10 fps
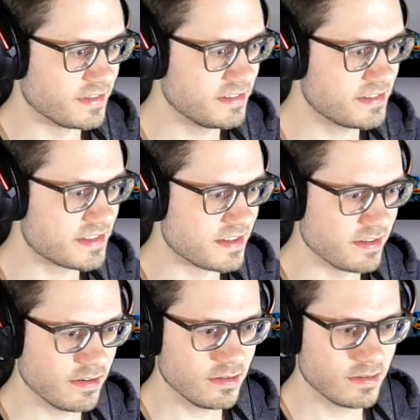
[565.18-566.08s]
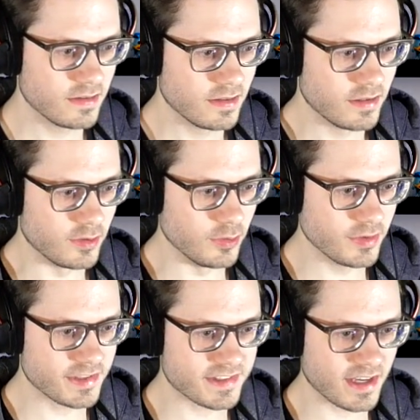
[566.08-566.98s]
Is it steel? The
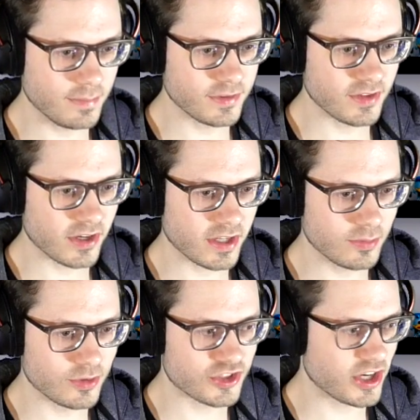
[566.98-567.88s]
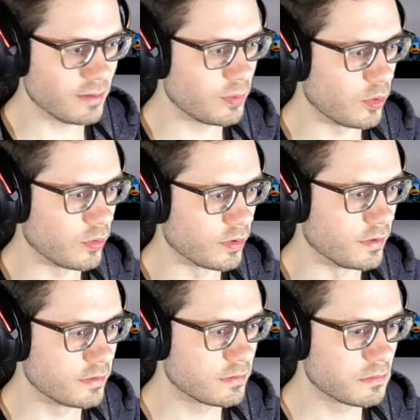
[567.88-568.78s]
user stabs the target with a sharp
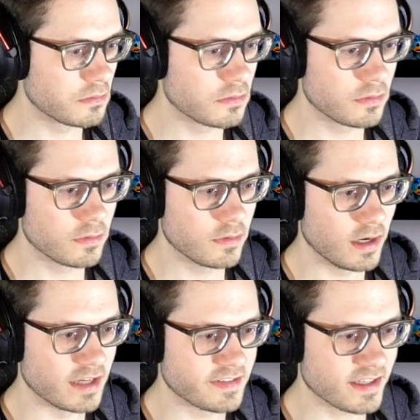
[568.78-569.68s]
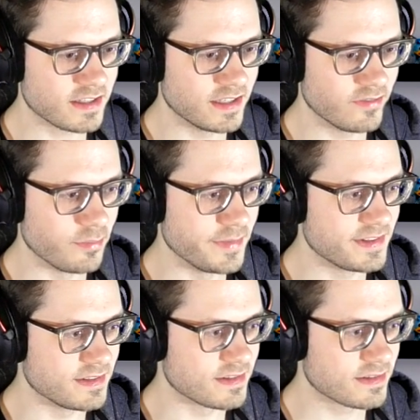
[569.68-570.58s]
horn. Attack never
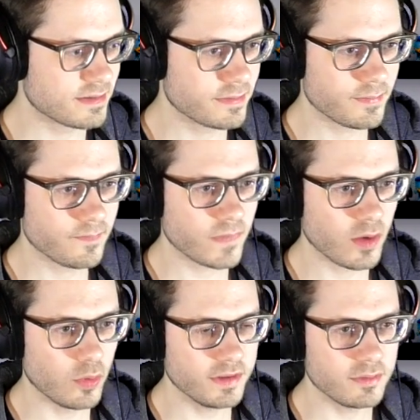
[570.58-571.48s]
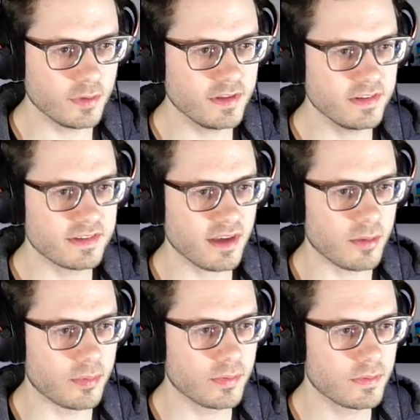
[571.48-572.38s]
misses. What What is this
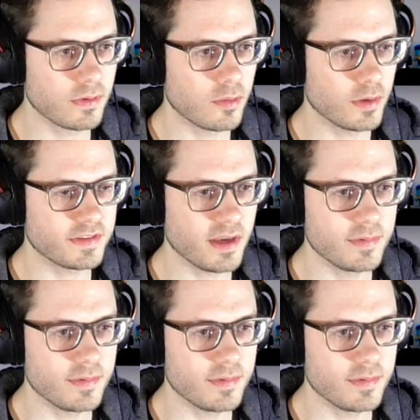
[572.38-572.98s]
type? What